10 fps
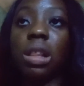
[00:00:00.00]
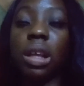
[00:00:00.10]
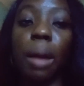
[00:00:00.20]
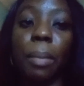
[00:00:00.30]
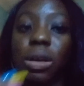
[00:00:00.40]

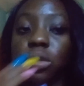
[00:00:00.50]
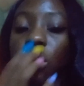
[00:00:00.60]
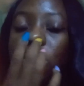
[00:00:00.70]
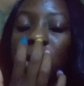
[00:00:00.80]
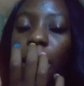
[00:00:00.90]
the amount
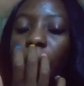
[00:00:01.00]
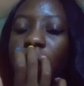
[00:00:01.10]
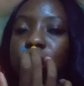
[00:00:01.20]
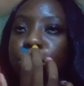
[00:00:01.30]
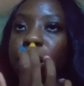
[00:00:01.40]
of time
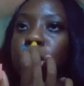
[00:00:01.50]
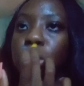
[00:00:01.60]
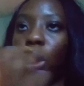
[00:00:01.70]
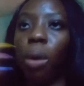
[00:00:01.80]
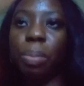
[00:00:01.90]
I
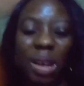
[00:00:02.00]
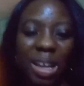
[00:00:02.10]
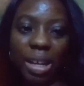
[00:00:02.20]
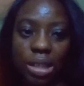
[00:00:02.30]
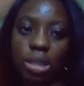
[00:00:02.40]
spent up
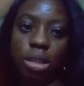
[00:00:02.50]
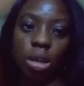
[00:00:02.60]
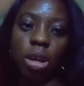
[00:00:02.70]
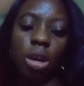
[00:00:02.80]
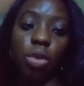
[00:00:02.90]
late
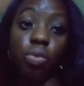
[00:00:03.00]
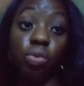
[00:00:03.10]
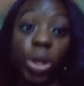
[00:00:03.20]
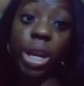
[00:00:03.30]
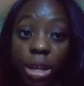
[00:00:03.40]

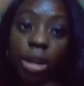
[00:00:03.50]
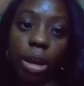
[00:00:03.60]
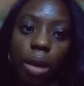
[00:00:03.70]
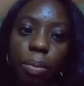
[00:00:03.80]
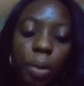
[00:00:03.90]

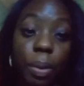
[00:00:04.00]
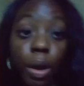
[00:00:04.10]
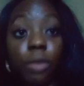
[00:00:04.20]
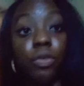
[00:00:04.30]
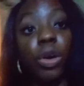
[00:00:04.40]
reading and
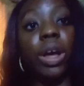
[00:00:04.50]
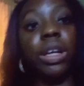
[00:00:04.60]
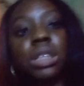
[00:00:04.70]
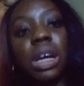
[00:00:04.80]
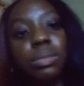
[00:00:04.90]
preparing for
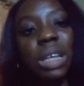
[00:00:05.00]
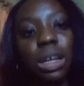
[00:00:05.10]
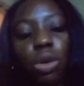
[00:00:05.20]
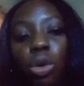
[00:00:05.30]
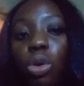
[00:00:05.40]
exams
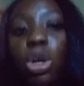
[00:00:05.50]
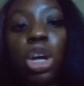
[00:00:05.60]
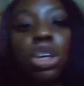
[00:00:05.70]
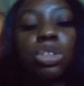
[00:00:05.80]
and all.